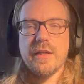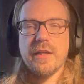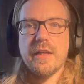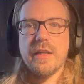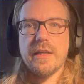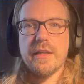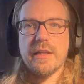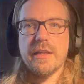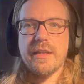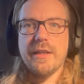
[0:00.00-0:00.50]

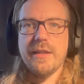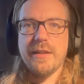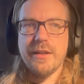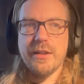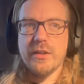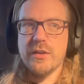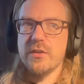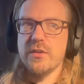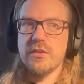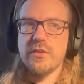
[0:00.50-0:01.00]
like
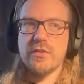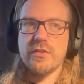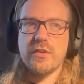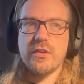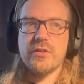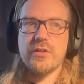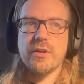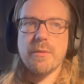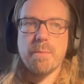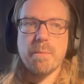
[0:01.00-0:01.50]
in
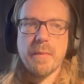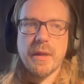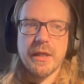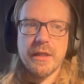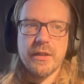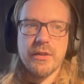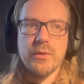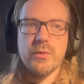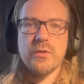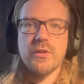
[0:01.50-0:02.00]
such a
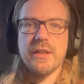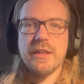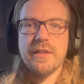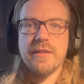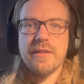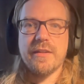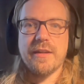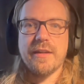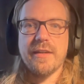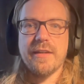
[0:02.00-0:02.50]
minute
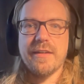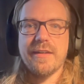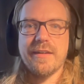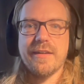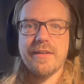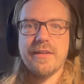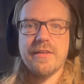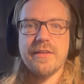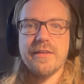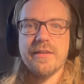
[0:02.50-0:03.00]
detail
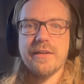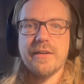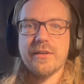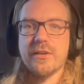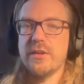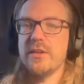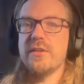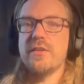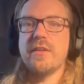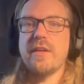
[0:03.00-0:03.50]
that
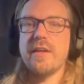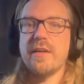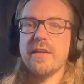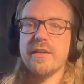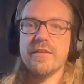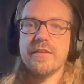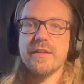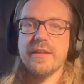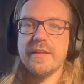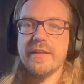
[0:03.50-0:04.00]
like
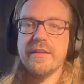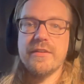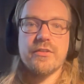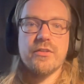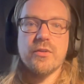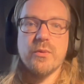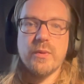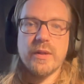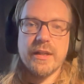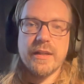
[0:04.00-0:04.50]
there's
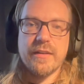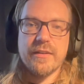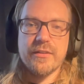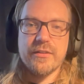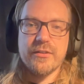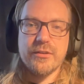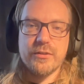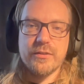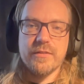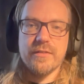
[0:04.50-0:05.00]
no one else